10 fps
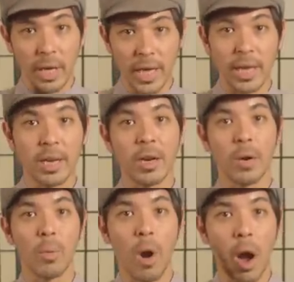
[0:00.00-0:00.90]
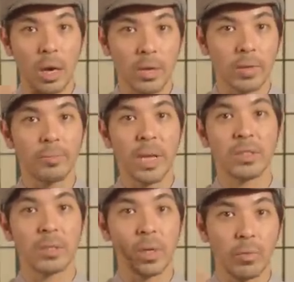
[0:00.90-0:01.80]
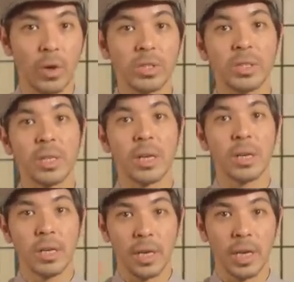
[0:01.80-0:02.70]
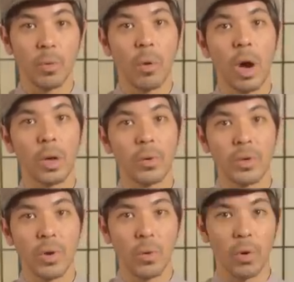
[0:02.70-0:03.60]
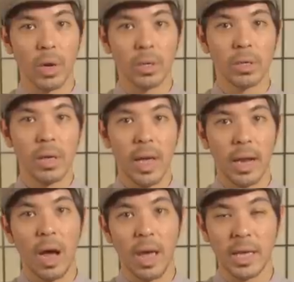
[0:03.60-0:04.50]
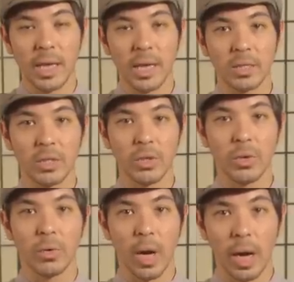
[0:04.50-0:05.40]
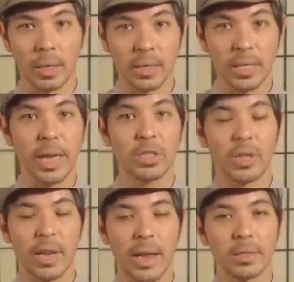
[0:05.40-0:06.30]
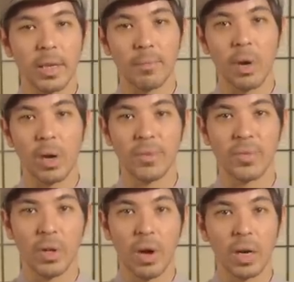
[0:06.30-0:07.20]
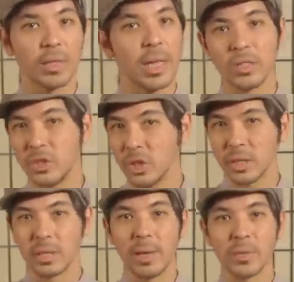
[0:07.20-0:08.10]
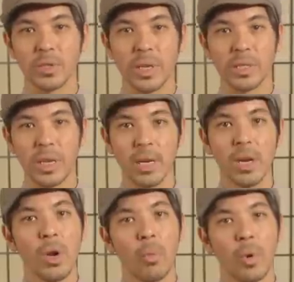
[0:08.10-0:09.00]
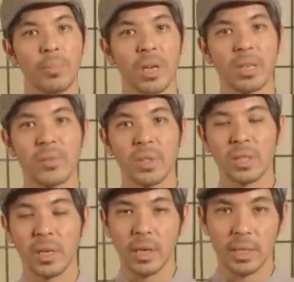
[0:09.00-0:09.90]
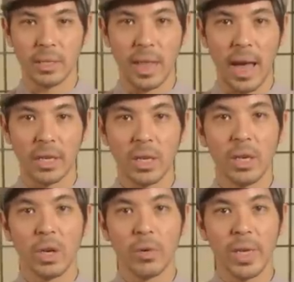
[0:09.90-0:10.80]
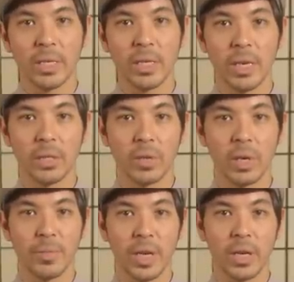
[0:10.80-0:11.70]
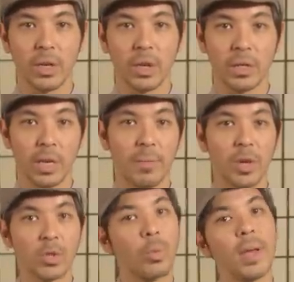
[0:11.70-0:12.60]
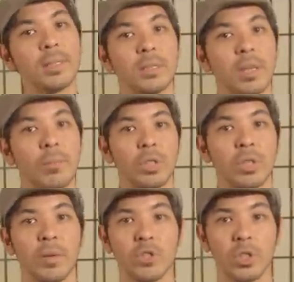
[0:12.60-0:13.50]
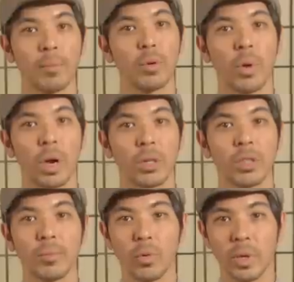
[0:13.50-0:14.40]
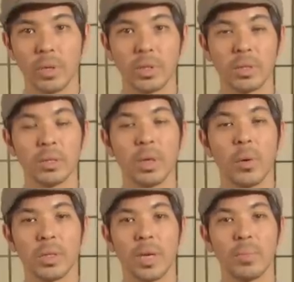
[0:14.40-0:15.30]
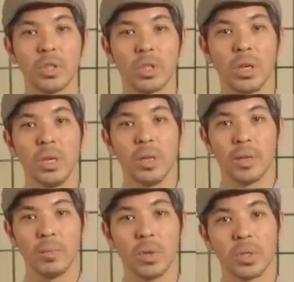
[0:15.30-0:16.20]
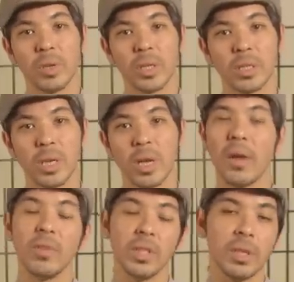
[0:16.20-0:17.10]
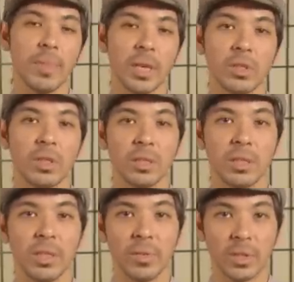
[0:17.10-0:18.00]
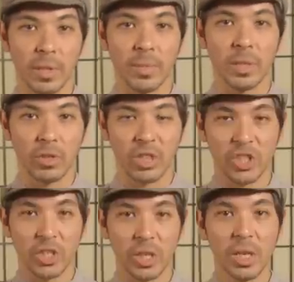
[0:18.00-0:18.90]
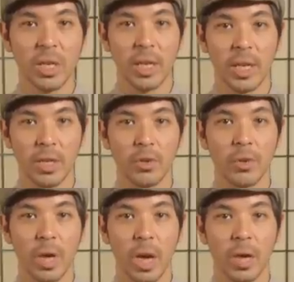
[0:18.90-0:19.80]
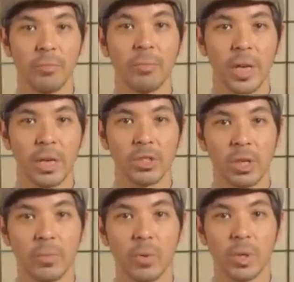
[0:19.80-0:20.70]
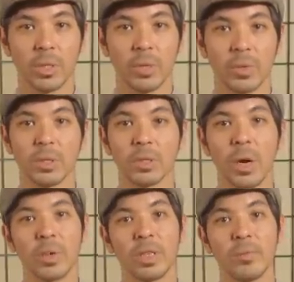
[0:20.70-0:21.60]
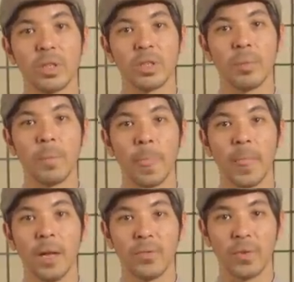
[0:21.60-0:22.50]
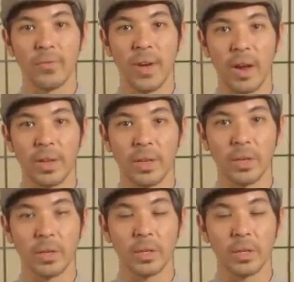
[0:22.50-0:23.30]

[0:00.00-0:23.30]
heat it in a wok, basically roasting it in a wok with no oil at high heat to uh, denature that enzyme polyphenol oxidase, just the same as green tea. One big difference here is that green tea is going to be cooked at about twice the temperature of Sheng puer uses a lower temperature than most green tea. Every tea master does it differently, but the tradition in Yunnan making Shengpu'er is to use a lower temperature for firing your,